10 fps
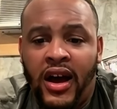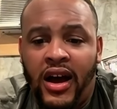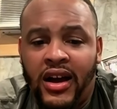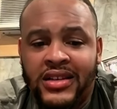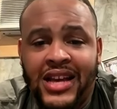
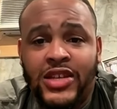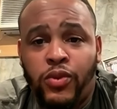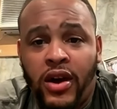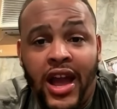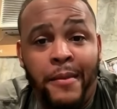because uh,
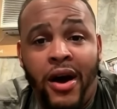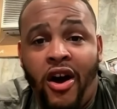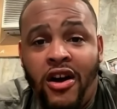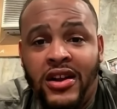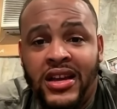that's where
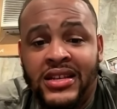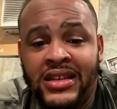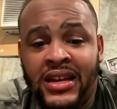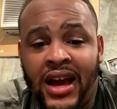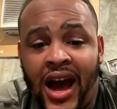my heart
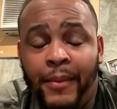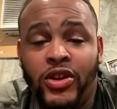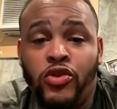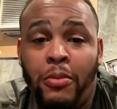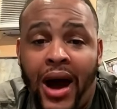is, and
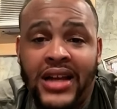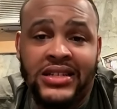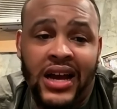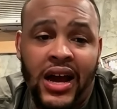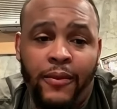I'm gonna do my
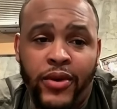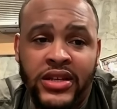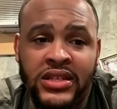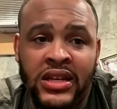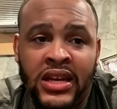job,
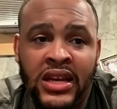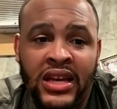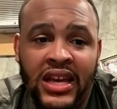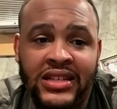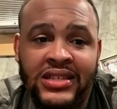which
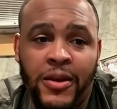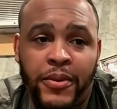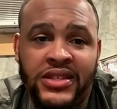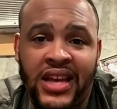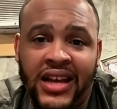is
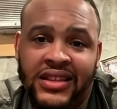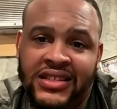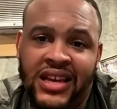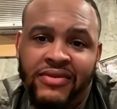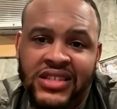to protect
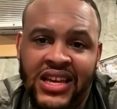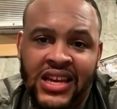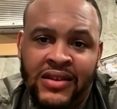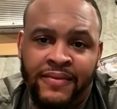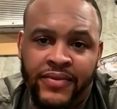the
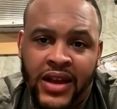17,